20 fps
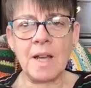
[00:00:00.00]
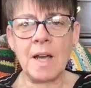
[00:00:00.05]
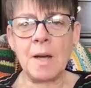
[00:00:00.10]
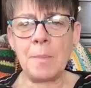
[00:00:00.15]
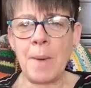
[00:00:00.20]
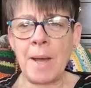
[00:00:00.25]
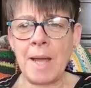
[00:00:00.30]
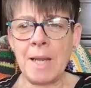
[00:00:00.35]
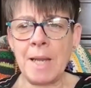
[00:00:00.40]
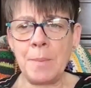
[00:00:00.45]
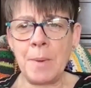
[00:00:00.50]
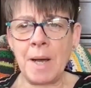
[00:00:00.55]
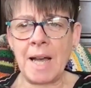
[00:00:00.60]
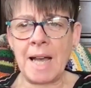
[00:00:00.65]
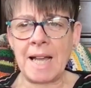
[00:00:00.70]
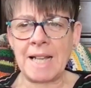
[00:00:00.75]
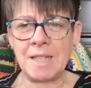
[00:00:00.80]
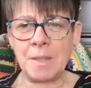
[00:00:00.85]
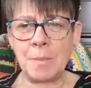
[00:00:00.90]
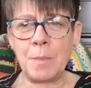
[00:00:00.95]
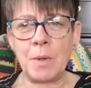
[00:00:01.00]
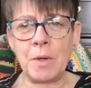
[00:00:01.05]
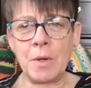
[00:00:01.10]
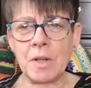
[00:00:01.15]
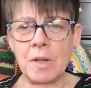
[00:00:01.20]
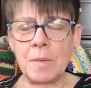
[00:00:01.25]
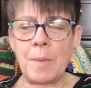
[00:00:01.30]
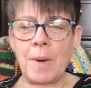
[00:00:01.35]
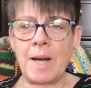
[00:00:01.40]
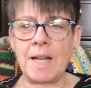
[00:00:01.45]
a paper and a
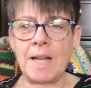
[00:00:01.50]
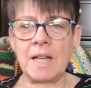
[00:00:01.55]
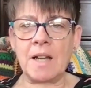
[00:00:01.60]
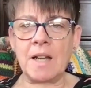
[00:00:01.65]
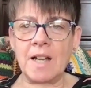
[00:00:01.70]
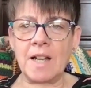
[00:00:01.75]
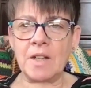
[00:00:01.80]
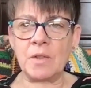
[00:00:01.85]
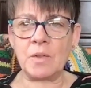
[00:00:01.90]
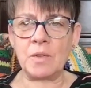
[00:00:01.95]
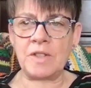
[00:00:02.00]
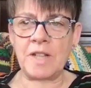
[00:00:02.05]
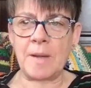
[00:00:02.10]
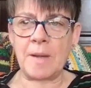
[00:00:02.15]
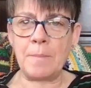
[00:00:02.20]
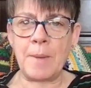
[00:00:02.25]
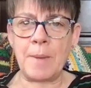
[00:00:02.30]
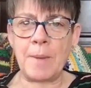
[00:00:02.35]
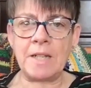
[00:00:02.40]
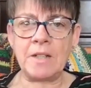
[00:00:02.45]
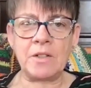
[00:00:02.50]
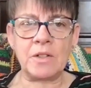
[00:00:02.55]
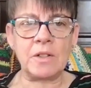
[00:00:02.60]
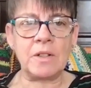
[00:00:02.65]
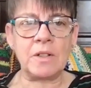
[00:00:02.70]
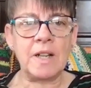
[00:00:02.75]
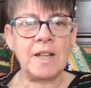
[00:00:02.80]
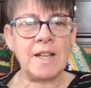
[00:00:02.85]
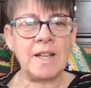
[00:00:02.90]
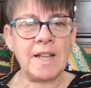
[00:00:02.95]
book by a guy called Jem
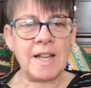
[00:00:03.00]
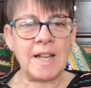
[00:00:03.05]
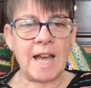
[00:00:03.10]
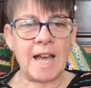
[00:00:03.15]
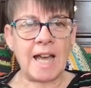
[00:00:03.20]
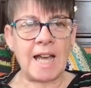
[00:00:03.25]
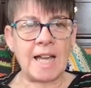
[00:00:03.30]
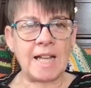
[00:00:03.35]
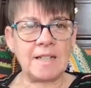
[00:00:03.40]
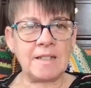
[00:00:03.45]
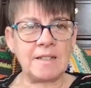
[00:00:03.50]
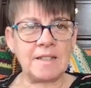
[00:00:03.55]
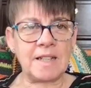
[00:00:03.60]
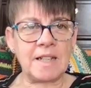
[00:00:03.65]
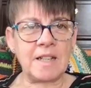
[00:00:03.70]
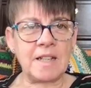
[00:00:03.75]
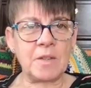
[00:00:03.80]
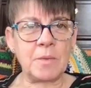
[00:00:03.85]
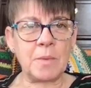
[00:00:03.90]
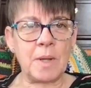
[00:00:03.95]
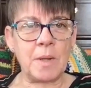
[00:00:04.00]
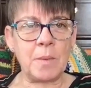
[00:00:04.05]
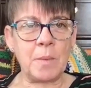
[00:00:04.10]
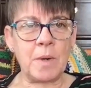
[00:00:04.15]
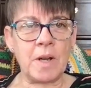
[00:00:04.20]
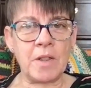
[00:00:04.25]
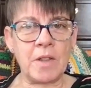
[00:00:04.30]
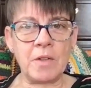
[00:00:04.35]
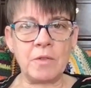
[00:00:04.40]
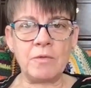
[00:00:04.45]
Bendel, and it's well
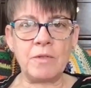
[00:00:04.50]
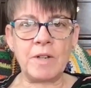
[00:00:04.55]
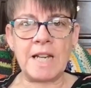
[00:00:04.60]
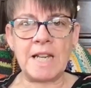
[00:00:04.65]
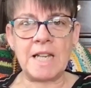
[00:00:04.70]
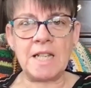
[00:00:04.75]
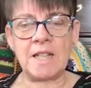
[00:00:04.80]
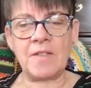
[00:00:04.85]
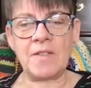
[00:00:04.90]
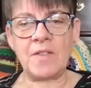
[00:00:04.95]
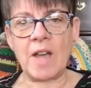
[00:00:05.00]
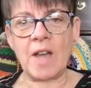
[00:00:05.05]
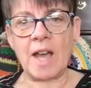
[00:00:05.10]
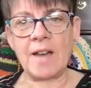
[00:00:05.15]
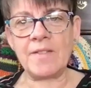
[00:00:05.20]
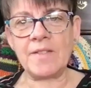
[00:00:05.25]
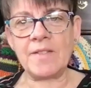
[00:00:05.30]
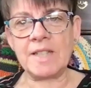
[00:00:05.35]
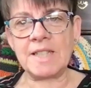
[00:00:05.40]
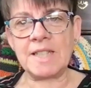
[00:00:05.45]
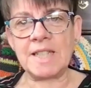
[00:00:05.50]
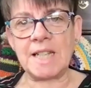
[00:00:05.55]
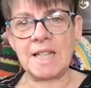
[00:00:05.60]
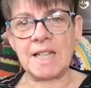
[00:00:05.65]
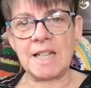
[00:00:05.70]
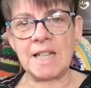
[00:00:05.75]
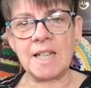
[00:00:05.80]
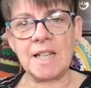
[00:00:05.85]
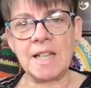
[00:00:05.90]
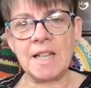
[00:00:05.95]
worth a read if you haven't
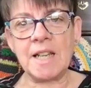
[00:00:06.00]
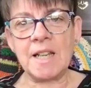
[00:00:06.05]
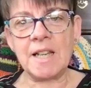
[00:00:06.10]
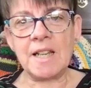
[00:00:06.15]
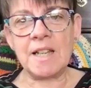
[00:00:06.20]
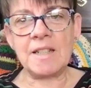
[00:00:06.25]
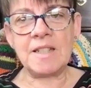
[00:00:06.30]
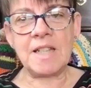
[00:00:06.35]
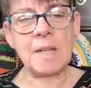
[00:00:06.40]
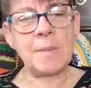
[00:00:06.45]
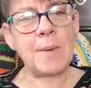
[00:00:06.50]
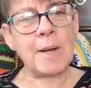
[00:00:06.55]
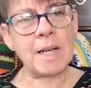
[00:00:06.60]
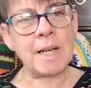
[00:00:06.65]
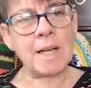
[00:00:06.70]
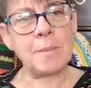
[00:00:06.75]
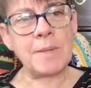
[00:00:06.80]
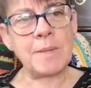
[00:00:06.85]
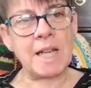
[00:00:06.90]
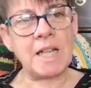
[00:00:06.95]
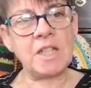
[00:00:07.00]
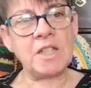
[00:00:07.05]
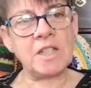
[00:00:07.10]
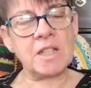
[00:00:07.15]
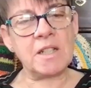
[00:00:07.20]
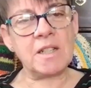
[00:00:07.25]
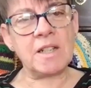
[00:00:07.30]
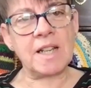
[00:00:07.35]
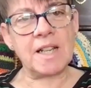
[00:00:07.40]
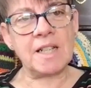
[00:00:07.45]
seen it. Deep
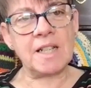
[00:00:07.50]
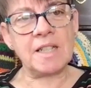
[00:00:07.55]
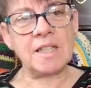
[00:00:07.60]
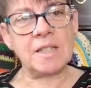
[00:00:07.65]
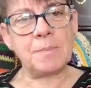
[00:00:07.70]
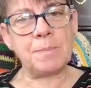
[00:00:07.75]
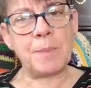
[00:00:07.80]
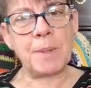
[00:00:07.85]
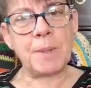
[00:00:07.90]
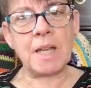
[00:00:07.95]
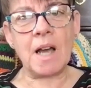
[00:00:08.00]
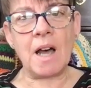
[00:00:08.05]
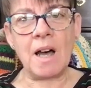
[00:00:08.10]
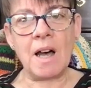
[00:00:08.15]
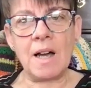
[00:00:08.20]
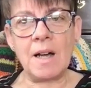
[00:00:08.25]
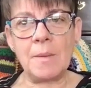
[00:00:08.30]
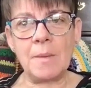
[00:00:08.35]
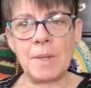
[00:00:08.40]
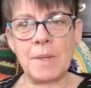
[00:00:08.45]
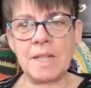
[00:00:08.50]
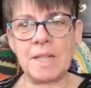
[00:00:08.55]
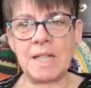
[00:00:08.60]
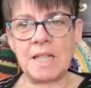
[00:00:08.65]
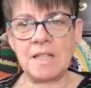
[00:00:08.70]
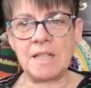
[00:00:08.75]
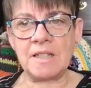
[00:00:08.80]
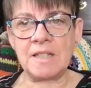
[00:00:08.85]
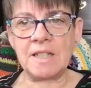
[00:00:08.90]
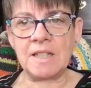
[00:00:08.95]
adaptation has become an
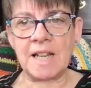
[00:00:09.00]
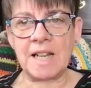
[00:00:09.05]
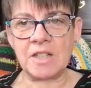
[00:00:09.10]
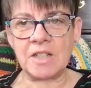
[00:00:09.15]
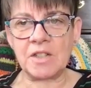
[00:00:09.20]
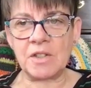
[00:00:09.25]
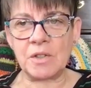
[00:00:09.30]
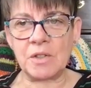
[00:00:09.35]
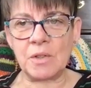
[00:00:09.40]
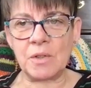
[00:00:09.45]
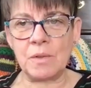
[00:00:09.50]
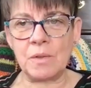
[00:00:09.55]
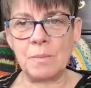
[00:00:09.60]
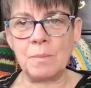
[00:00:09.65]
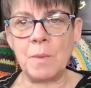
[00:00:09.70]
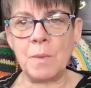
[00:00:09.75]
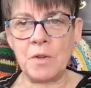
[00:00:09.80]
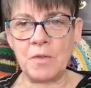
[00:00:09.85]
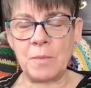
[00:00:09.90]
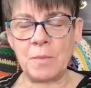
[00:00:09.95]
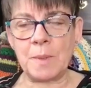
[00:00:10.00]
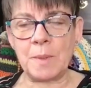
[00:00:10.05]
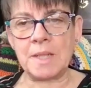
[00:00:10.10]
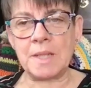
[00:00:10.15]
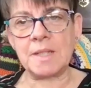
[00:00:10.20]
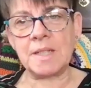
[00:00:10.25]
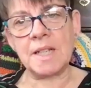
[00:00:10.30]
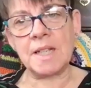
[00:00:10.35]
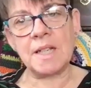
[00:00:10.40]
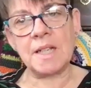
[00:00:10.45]
international
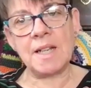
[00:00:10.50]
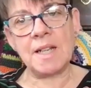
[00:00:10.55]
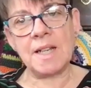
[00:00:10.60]
movement,